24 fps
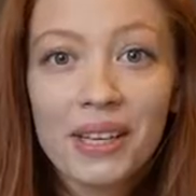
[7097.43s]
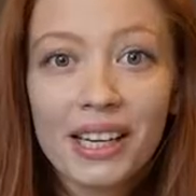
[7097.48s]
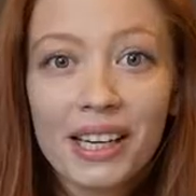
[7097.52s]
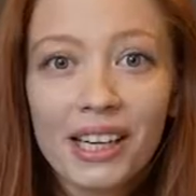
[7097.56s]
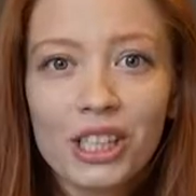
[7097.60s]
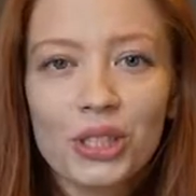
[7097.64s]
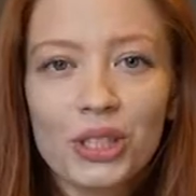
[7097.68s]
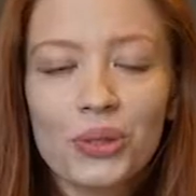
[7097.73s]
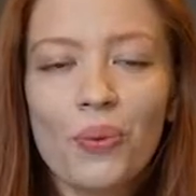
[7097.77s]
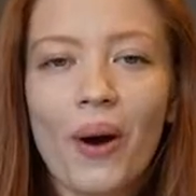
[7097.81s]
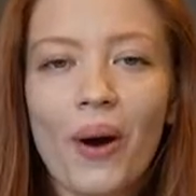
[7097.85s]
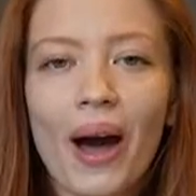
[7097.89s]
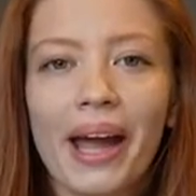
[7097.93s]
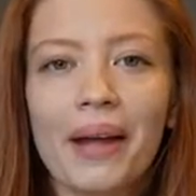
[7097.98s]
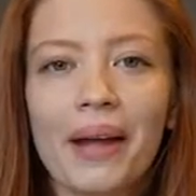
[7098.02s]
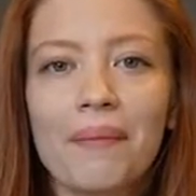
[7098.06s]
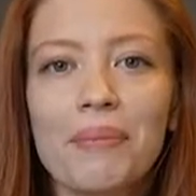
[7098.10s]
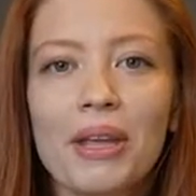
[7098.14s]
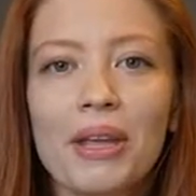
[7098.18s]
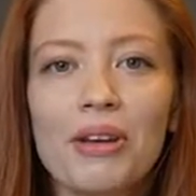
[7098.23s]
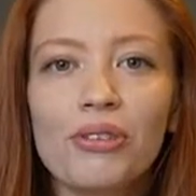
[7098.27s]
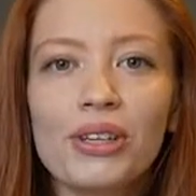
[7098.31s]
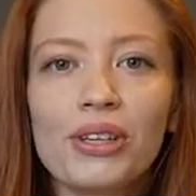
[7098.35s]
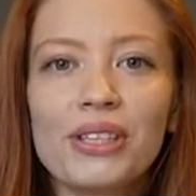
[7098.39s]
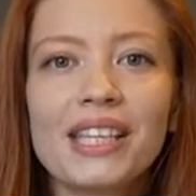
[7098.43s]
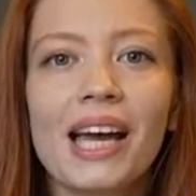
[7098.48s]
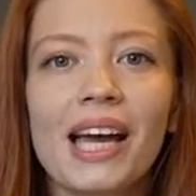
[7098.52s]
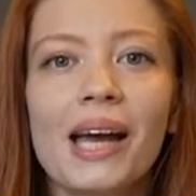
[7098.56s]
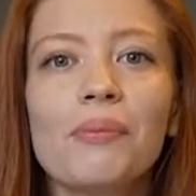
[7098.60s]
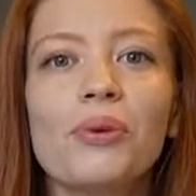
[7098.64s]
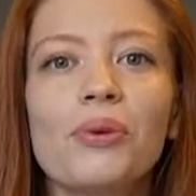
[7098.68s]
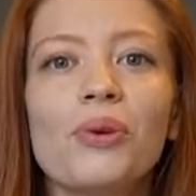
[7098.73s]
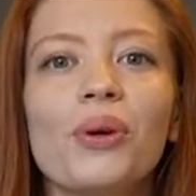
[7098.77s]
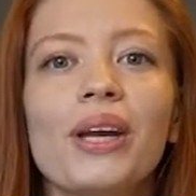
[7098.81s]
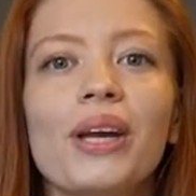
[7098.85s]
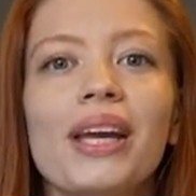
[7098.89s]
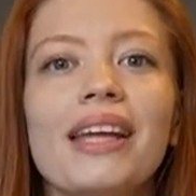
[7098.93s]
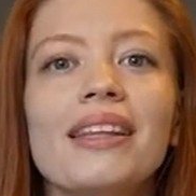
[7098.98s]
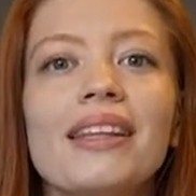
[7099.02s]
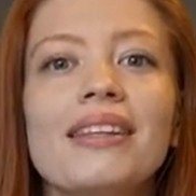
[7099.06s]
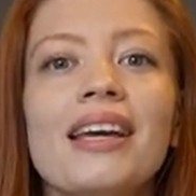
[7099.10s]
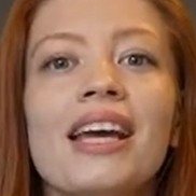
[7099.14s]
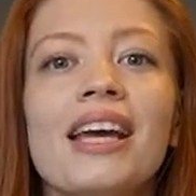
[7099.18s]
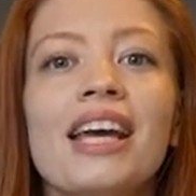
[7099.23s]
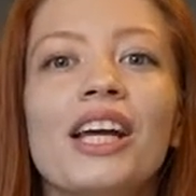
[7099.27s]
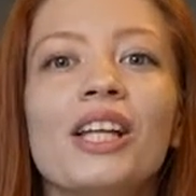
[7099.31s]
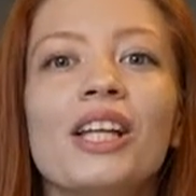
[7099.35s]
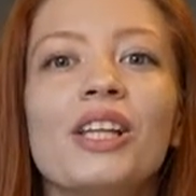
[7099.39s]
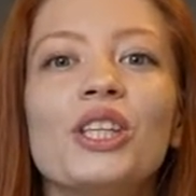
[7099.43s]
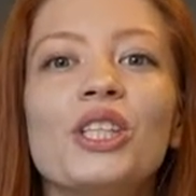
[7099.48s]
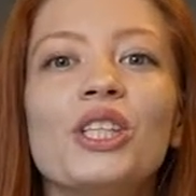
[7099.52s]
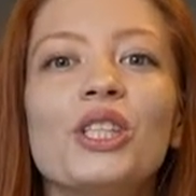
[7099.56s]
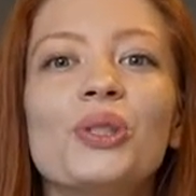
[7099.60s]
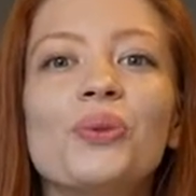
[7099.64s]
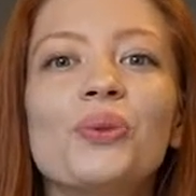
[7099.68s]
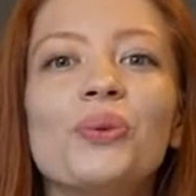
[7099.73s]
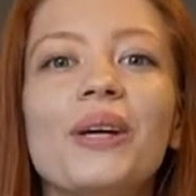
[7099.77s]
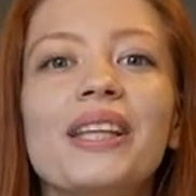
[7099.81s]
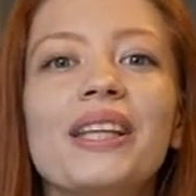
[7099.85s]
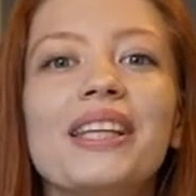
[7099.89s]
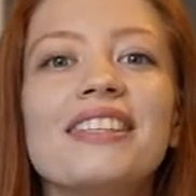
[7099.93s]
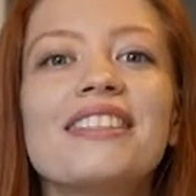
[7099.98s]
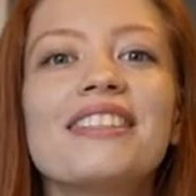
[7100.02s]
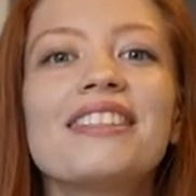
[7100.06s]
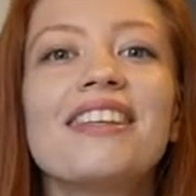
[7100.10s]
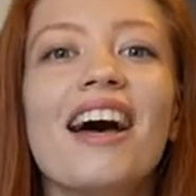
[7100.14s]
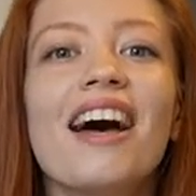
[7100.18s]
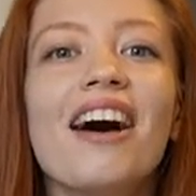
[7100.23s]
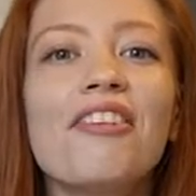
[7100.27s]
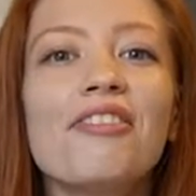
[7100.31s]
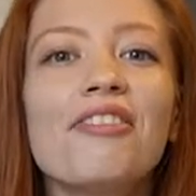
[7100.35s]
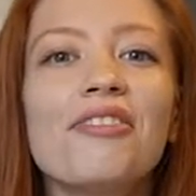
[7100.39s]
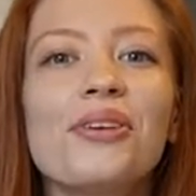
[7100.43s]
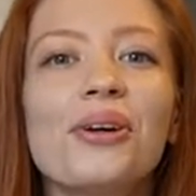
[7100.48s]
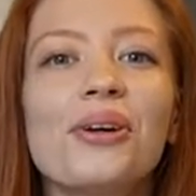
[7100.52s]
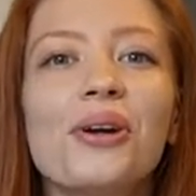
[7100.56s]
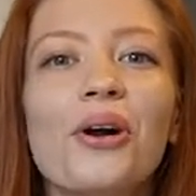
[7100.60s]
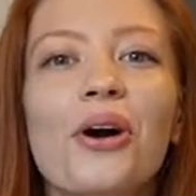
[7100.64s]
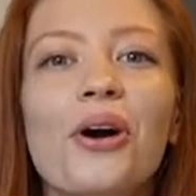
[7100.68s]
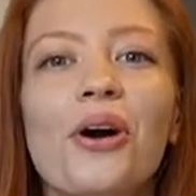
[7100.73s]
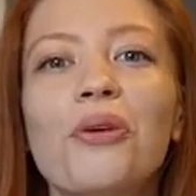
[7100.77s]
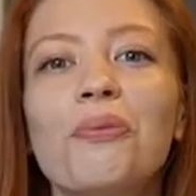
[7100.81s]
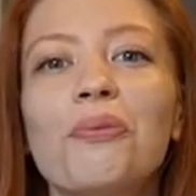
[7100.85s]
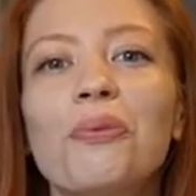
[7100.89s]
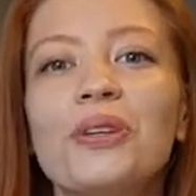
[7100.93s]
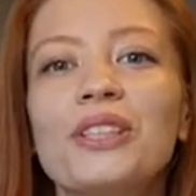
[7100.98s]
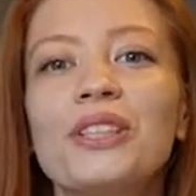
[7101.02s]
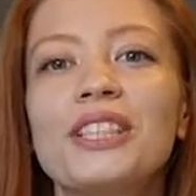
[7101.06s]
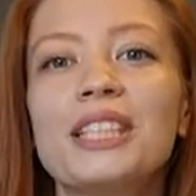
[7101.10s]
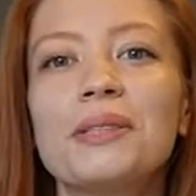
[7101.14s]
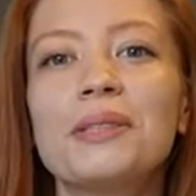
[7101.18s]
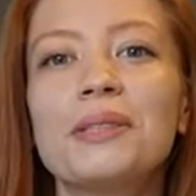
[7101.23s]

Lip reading: Here's why. Every time you eat the sweet stuff, your hormones